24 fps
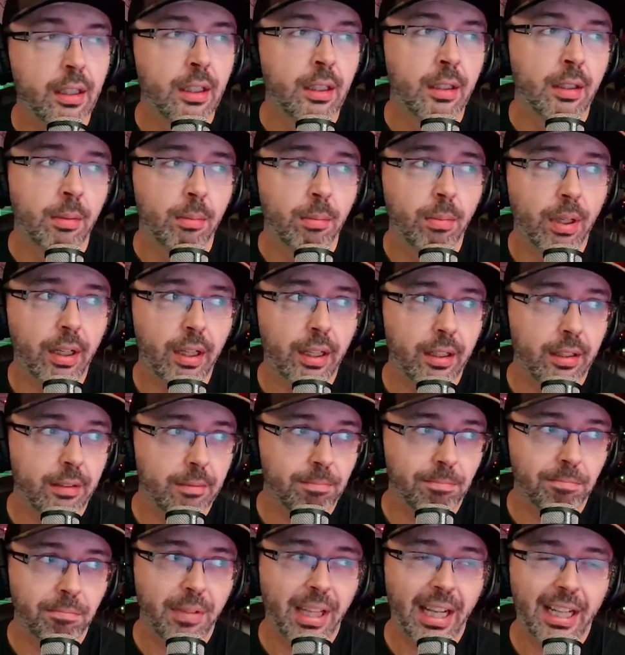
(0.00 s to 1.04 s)
but
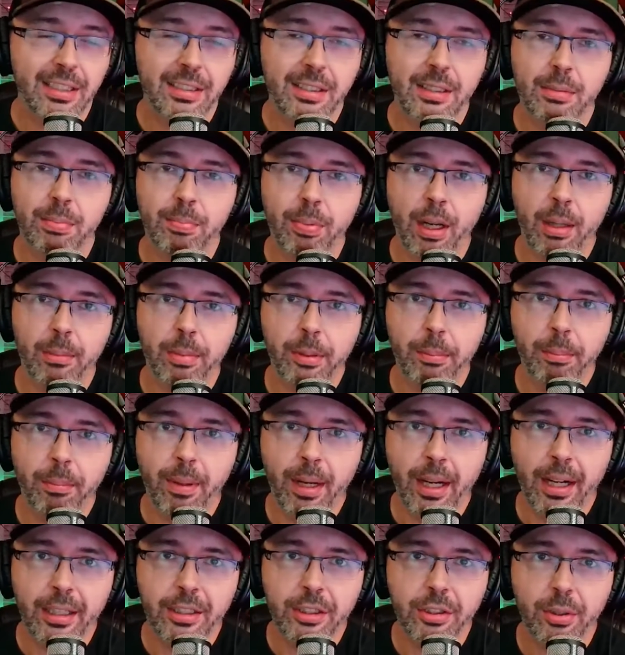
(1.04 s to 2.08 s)
that's probably
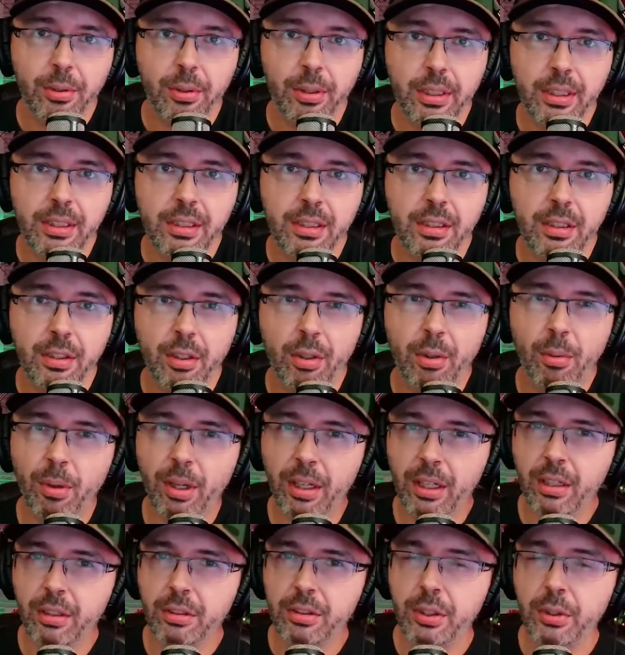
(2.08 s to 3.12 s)
my choice. You don't want
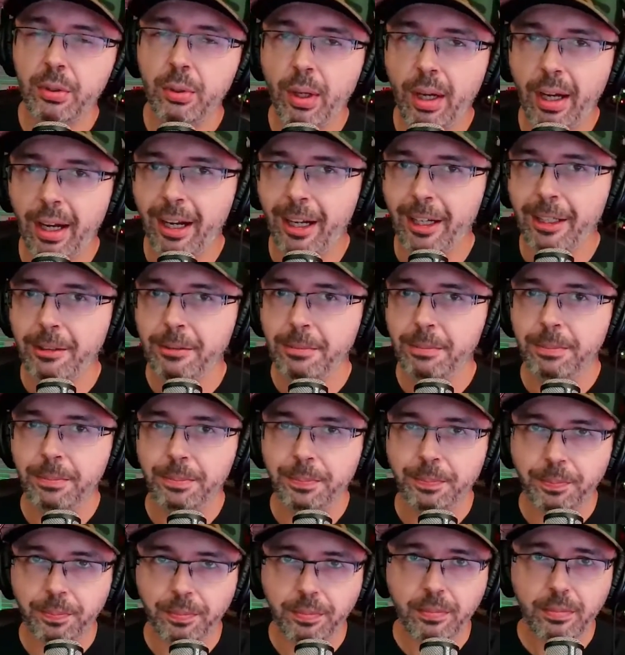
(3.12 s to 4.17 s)
to go too high
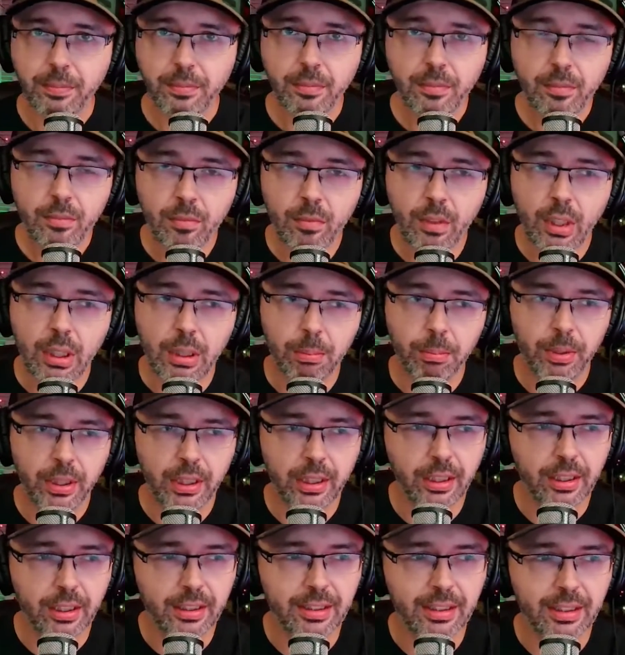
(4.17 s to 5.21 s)

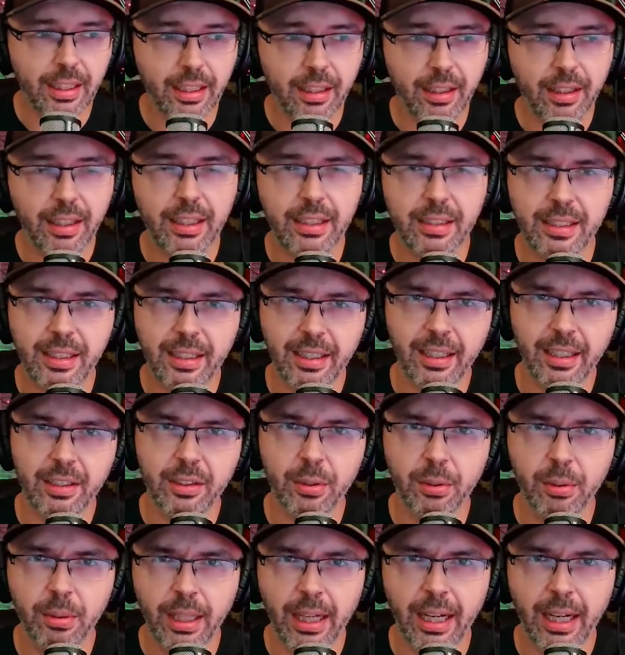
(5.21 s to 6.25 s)
because then things can get
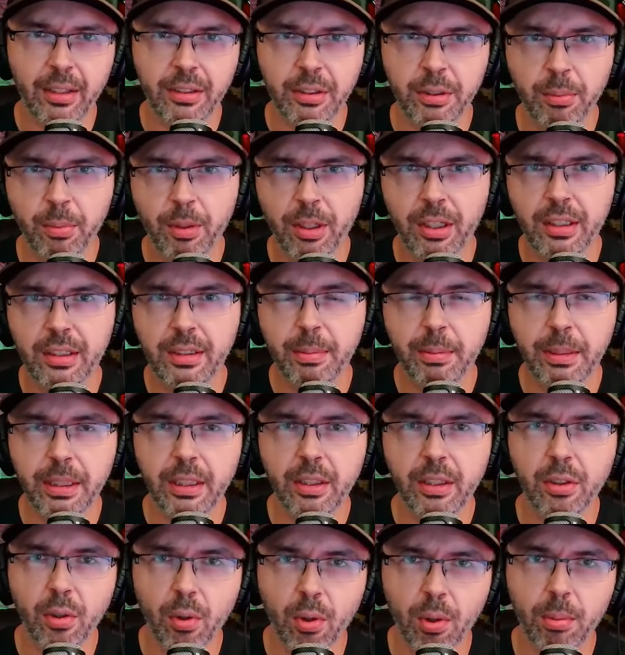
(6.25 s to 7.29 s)
too loud. You want it to be
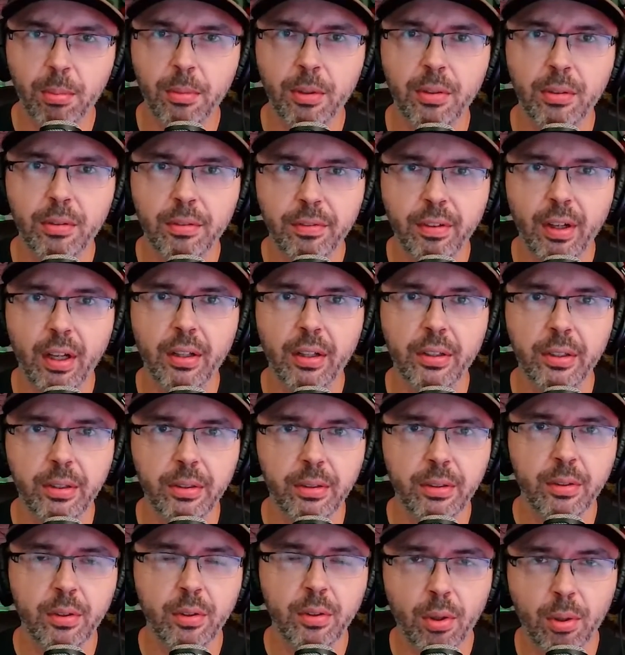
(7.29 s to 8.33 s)
a normal
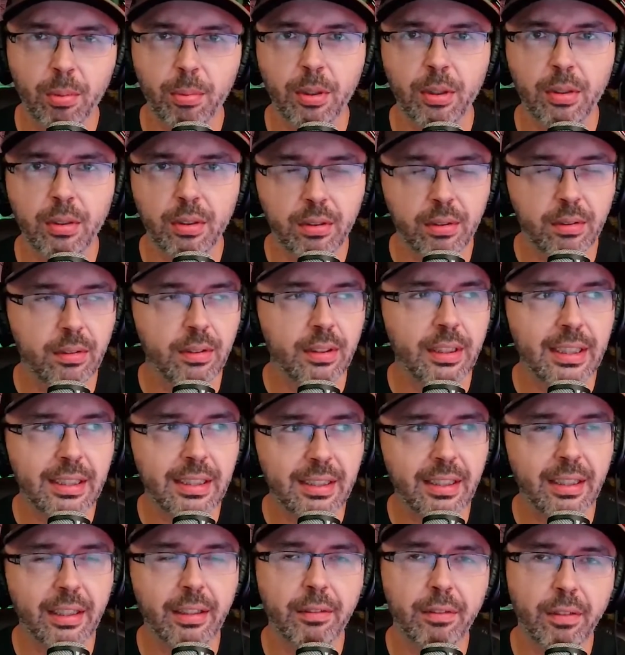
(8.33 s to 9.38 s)
volume, normal
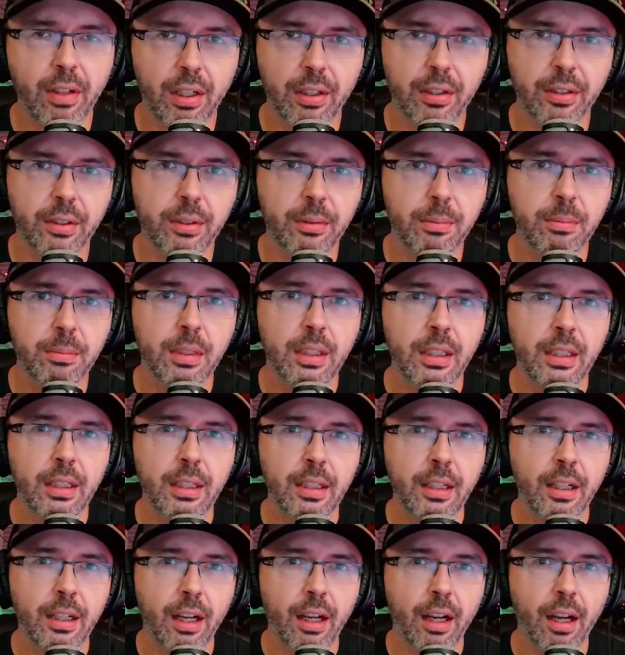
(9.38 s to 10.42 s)
listening volume
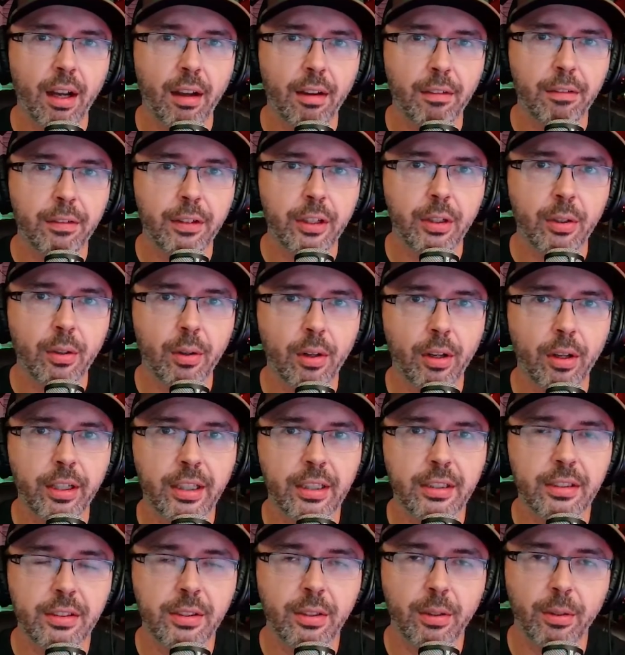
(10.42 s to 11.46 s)
for your
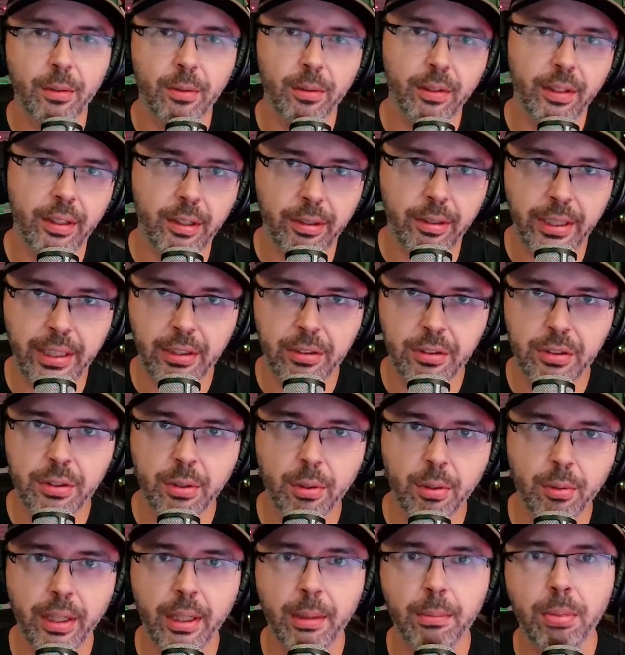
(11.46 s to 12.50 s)
audience so their ears
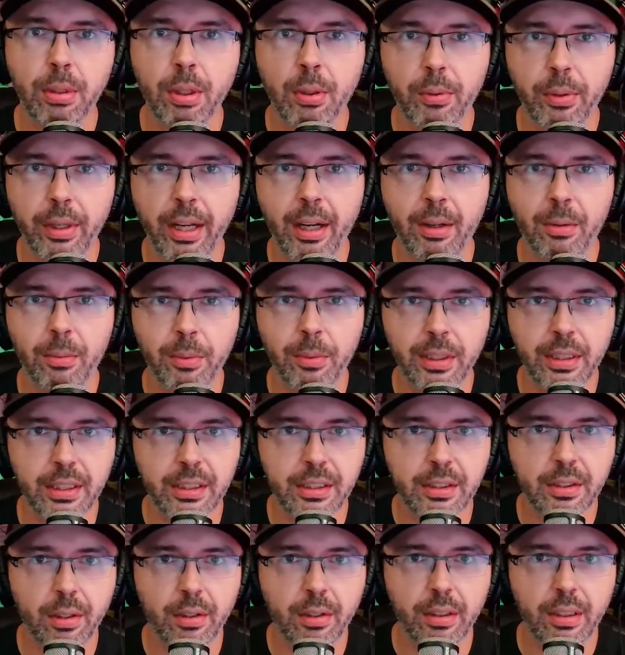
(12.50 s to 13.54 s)
don't get blown out when they
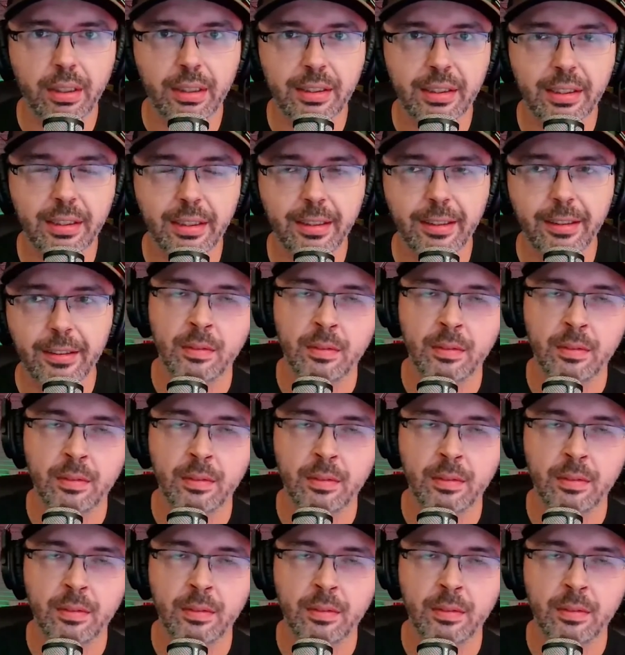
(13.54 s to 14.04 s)
start listening.